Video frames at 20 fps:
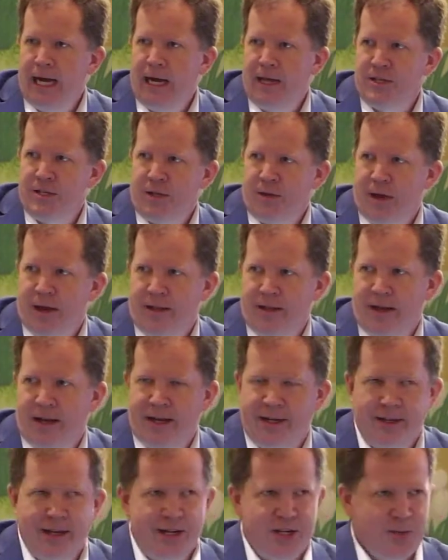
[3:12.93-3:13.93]
So
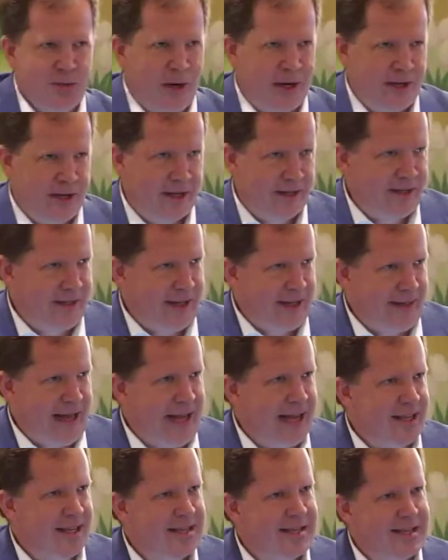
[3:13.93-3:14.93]
I just wanted to get
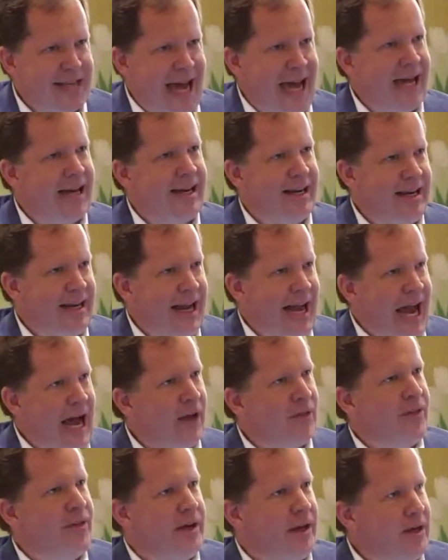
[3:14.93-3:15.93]
that stat
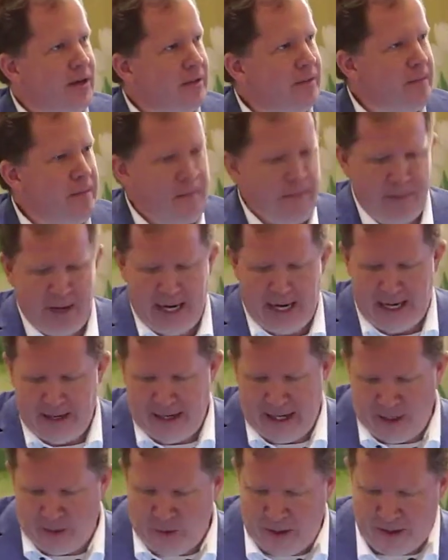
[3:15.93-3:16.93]
out there
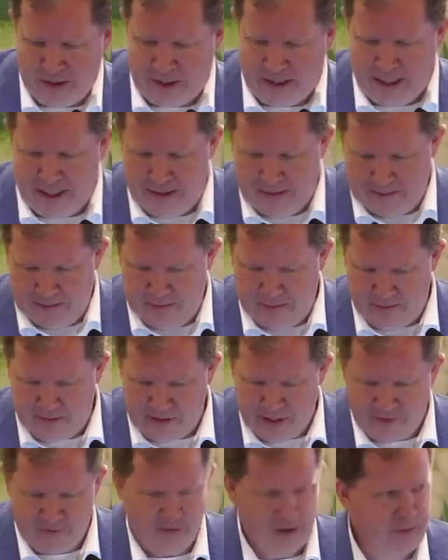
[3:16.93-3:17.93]
and quickly,
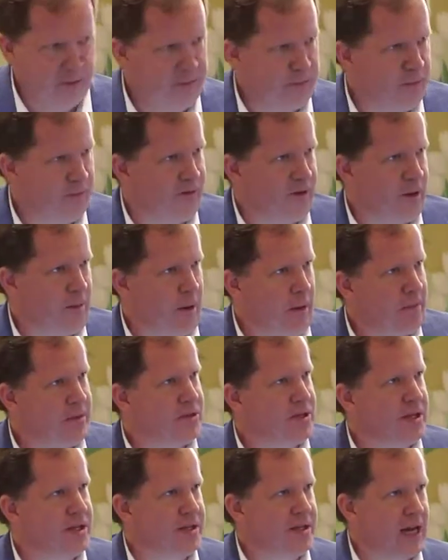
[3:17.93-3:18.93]
for the
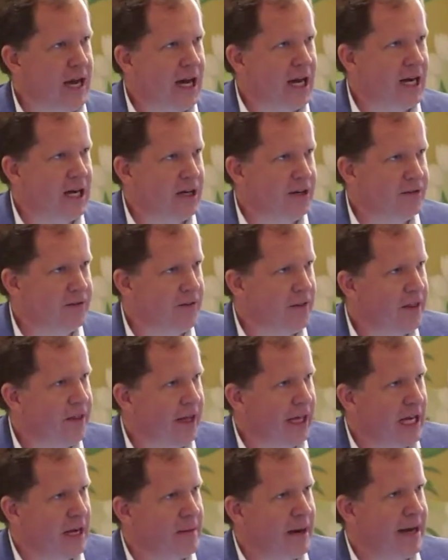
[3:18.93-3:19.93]
purposes of
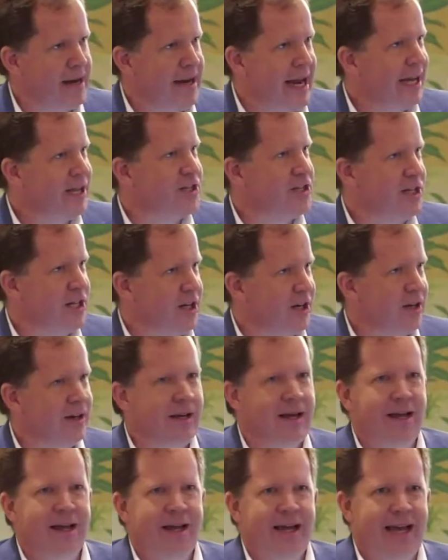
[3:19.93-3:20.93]
thinking about next
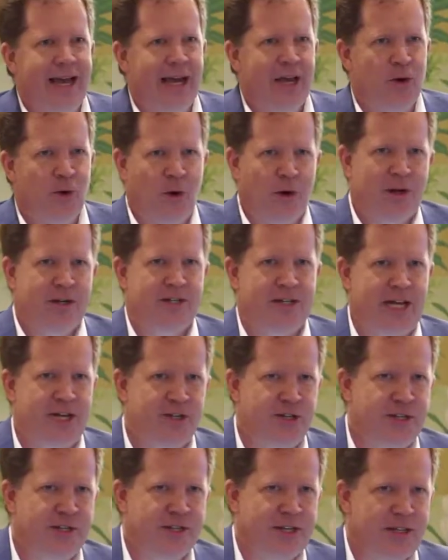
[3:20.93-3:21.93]
year and
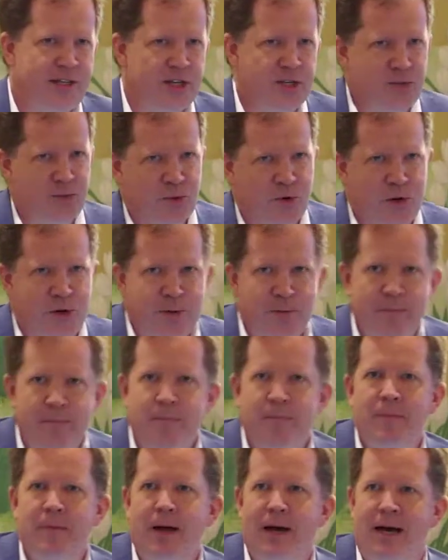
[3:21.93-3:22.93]
organizations in this
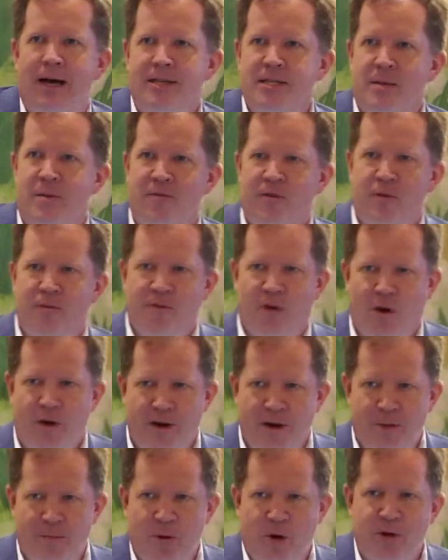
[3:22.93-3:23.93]
room, some of whom have
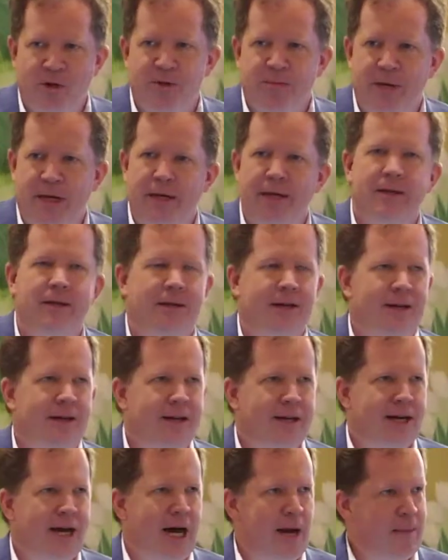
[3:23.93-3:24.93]
already approached me
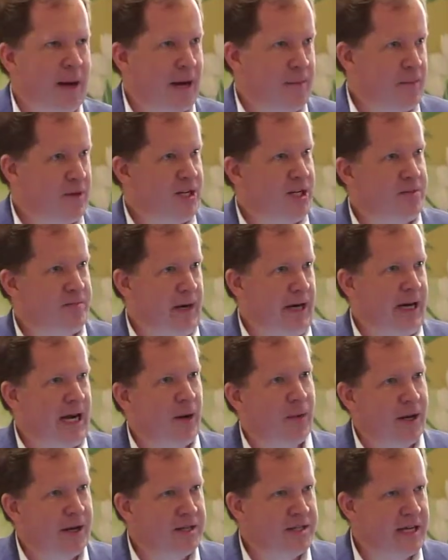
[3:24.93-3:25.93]
about participating,
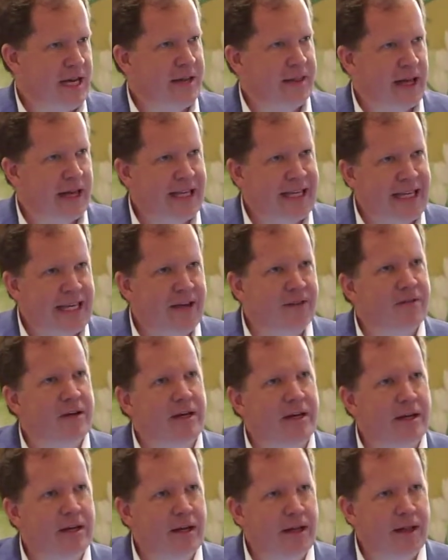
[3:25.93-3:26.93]
I want to say that
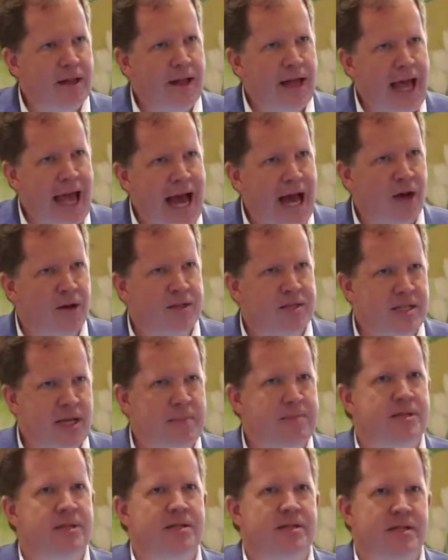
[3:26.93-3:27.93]
given how
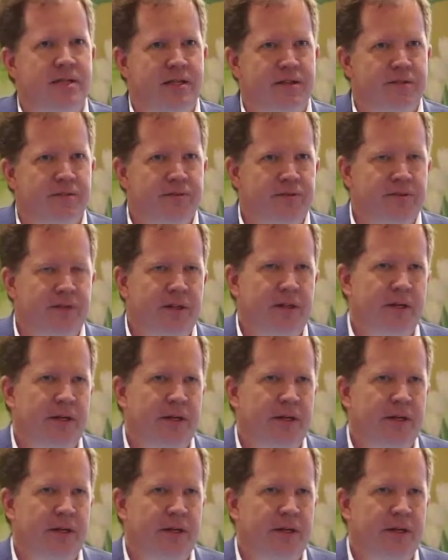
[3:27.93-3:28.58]
substantive,